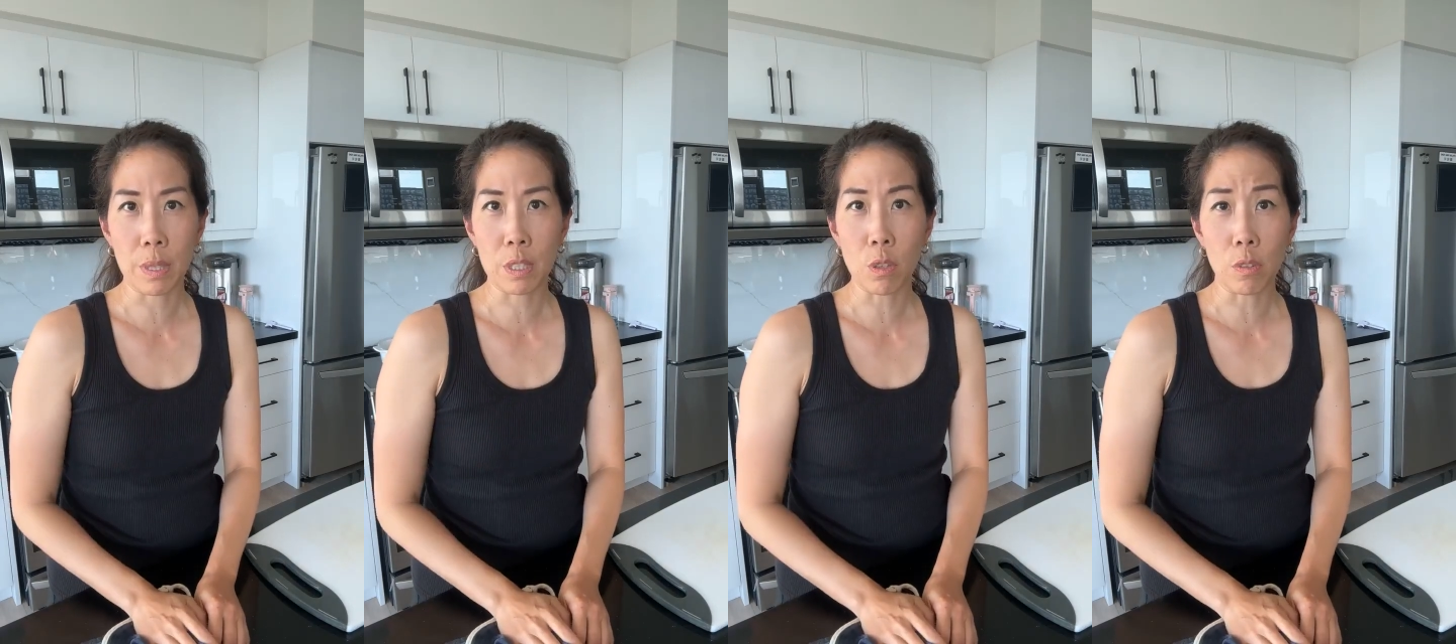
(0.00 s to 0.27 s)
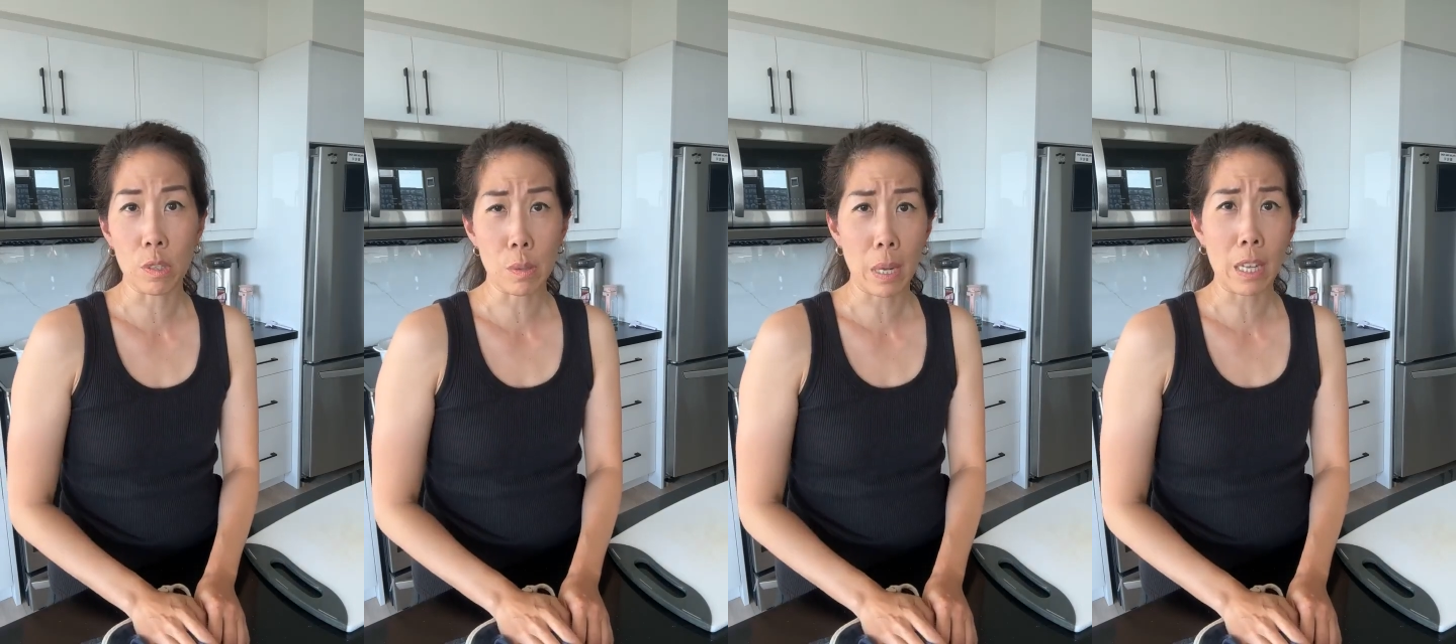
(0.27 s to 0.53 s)
It's
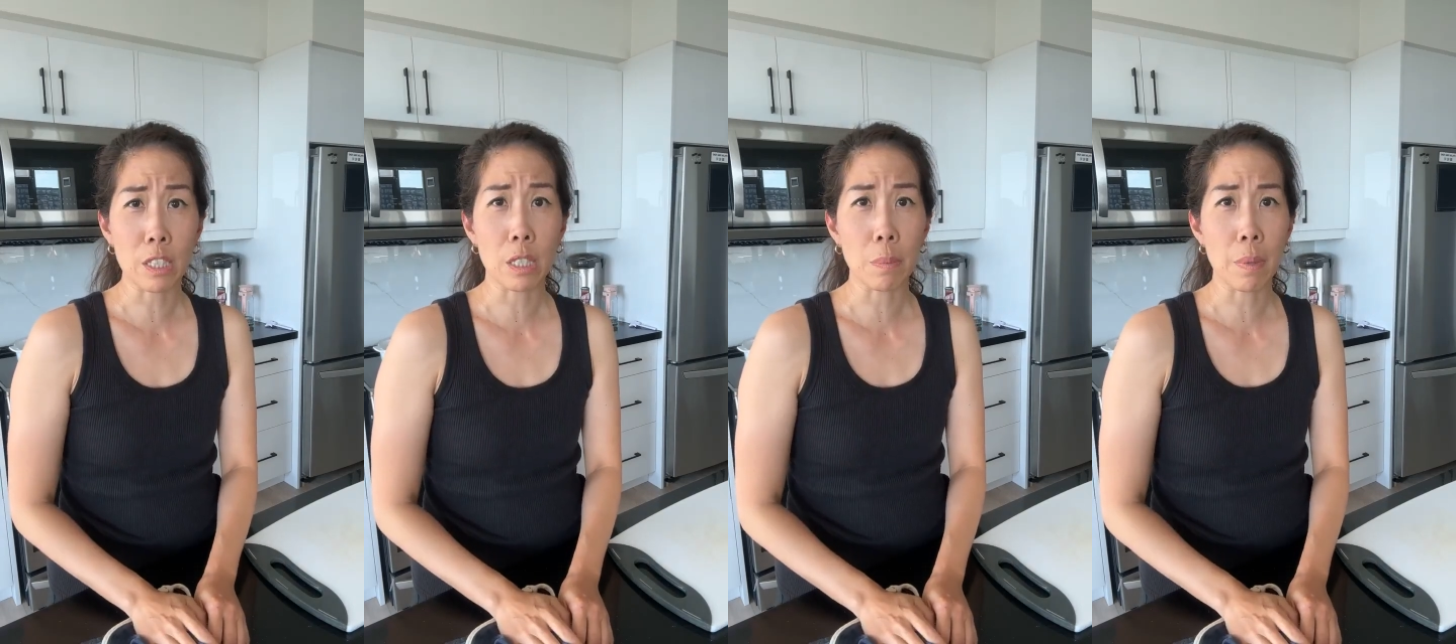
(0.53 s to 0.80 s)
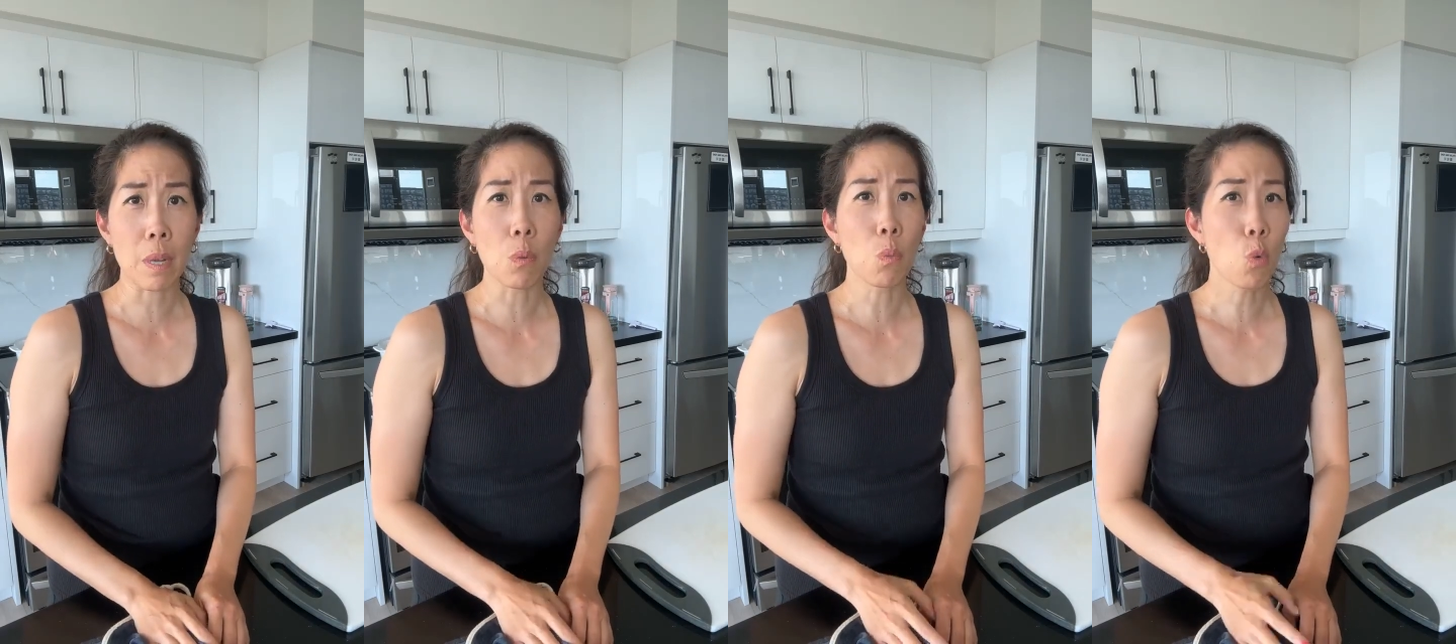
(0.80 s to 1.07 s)
going to actually
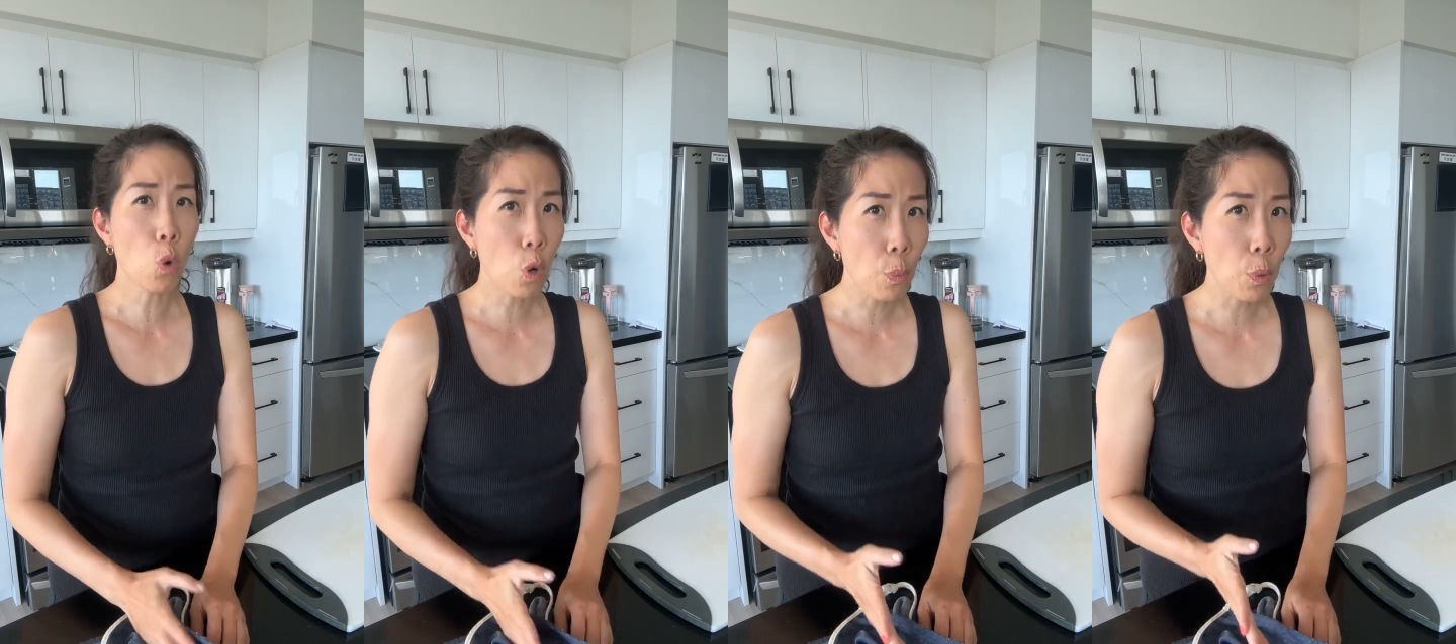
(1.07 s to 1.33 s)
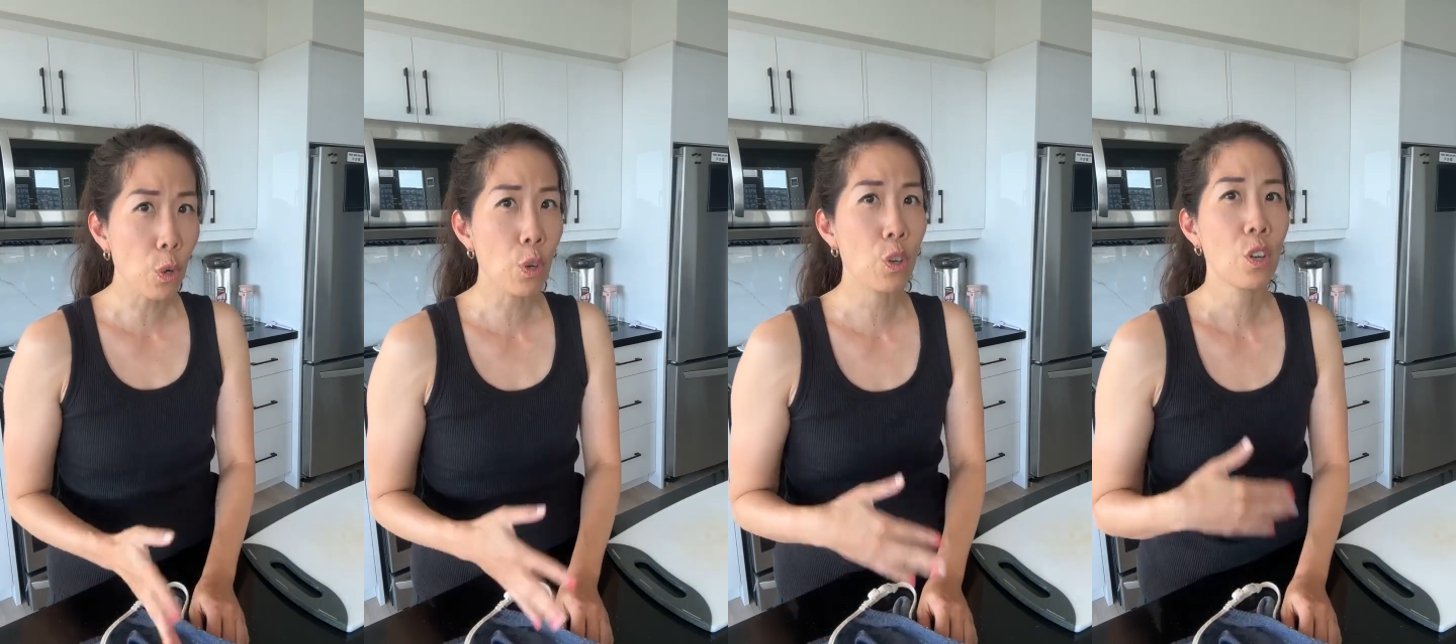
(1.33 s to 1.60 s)
be a
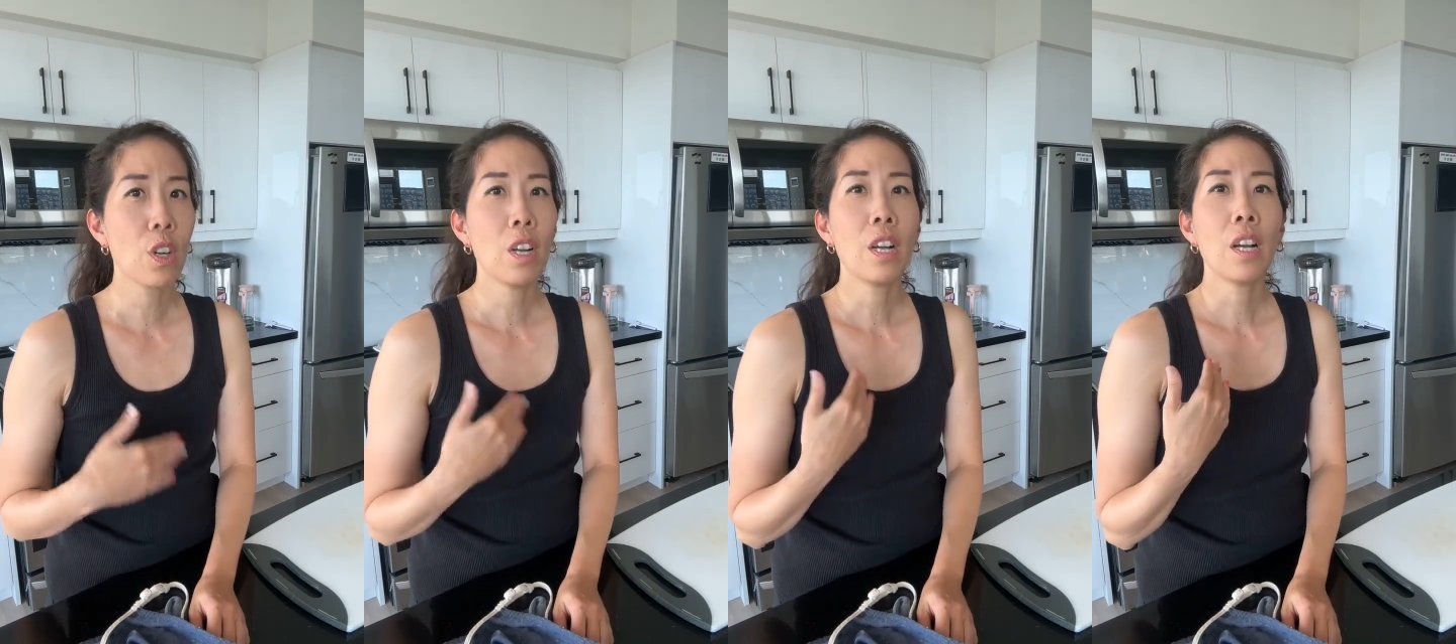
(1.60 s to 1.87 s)
warmer